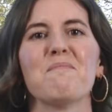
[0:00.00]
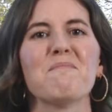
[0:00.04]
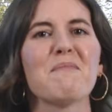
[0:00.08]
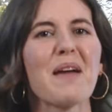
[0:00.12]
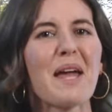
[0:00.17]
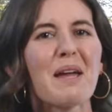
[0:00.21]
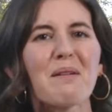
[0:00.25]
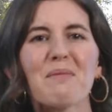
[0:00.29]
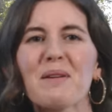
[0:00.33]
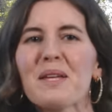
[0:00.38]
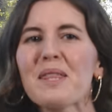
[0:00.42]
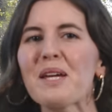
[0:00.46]

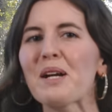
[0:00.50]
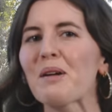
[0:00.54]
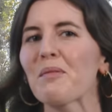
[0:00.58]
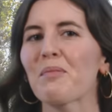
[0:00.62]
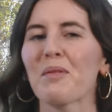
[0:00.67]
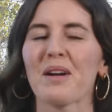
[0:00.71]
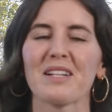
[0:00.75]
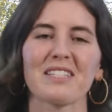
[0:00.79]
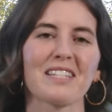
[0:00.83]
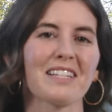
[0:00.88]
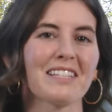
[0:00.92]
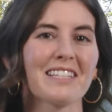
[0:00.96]
Maybe their
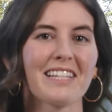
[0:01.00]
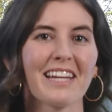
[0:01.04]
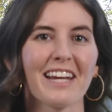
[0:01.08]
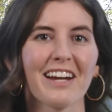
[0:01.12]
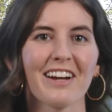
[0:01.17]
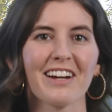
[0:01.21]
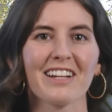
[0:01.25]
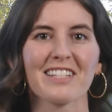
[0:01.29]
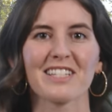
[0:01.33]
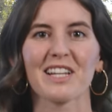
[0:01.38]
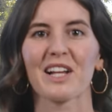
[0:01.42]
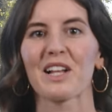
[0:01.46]
presence
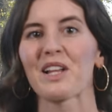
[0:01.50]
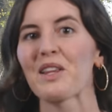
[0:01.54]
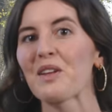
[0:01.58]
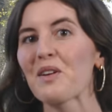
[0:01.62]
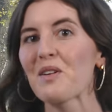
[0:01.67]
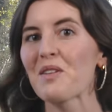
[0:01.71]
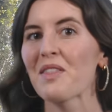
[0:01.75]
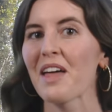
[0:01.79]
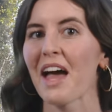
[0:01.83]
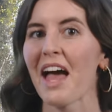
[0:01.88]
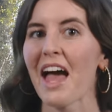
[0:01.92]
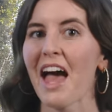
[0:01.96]
here is a
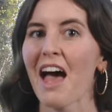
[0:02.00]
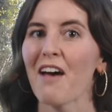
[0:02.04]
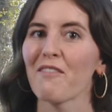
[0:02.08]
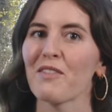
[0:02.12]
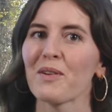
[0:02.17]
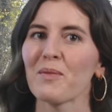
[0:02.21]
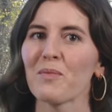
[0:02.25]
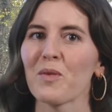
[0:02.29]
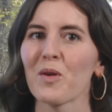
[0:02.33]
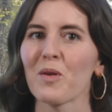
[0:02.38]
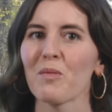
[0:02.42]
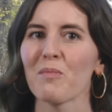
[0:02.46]
clue that
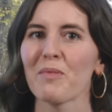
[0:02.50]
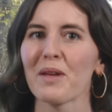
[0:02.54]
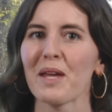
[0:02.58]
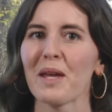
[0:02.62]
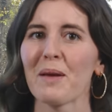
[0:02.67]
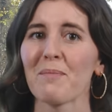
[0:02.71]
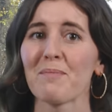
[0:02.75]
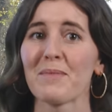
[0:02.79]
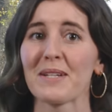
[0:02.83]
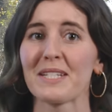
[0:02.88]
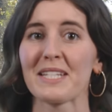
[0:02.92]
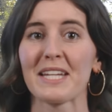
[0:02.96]
heaven will
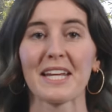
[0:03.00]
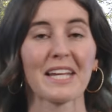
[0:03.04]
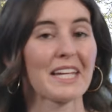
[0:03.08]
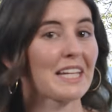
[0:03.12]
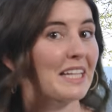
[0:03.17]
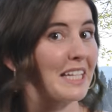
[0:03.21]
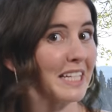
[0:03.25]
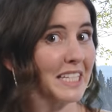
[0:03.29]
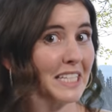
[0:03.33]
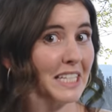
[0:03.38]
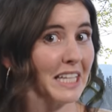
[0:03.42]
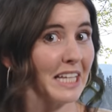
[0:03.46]
be
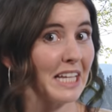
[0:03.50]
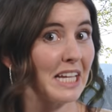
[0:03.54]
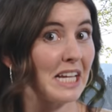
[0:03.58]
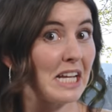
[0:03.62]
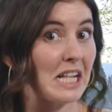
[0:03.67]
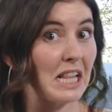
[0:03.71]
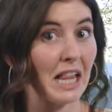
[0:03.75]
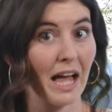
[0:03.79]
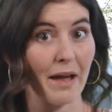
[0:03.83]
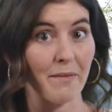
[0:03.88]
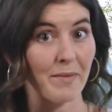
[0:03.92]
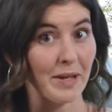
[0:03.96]
meticulously
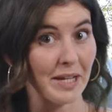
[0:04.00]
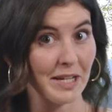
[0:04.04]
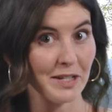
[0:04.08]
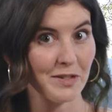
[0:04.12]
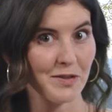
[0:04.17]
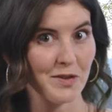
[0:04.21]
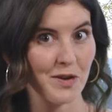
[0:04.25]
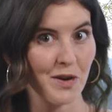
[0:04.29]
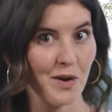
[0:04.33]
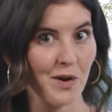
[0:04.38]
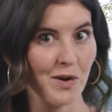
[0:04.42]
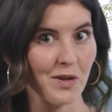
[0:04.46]
climate
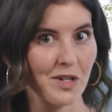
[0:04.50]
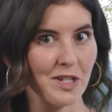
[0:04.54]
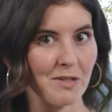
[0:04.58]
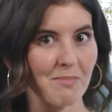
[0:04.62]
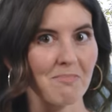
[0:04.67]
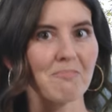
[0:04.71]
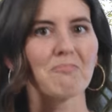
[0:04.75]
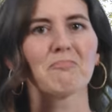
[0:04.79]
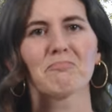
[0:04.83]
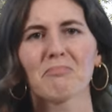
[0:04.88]
controlled?